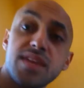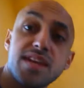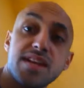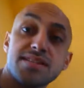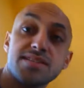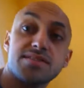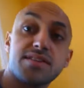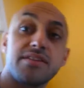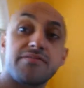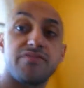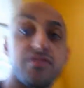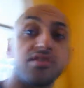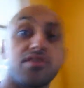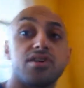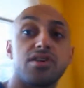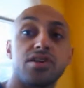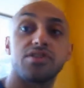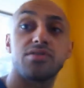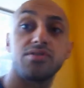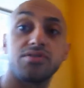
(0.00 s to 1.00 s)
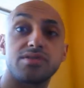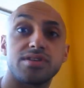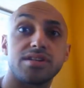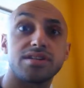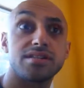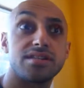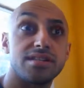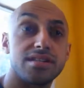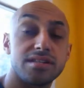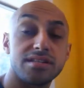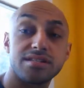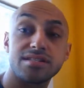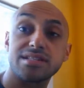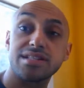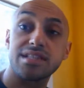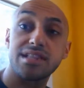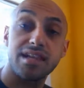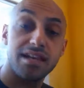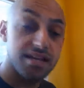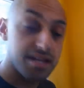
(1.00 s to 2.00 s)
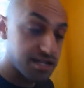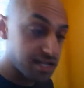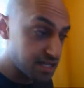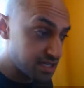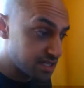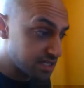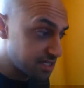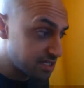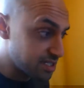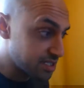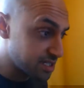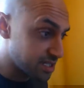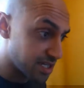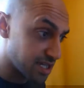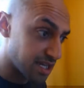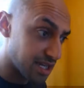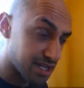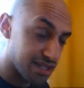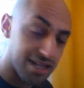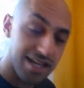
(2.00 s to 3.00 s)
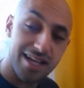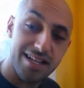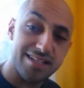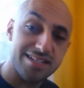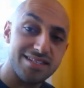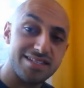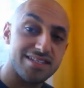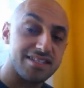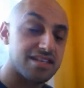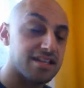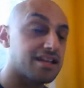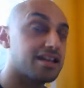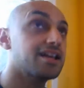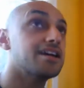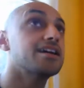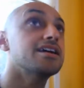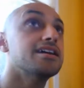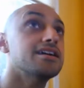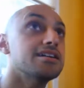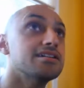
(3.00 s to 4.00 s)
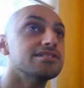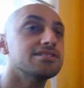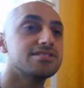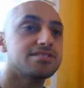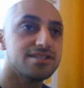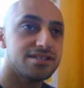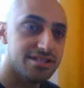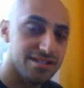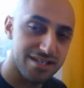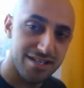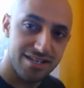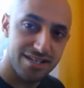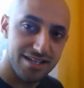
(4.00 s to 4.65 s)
Yesterday for cardio, did the sled, and that's killer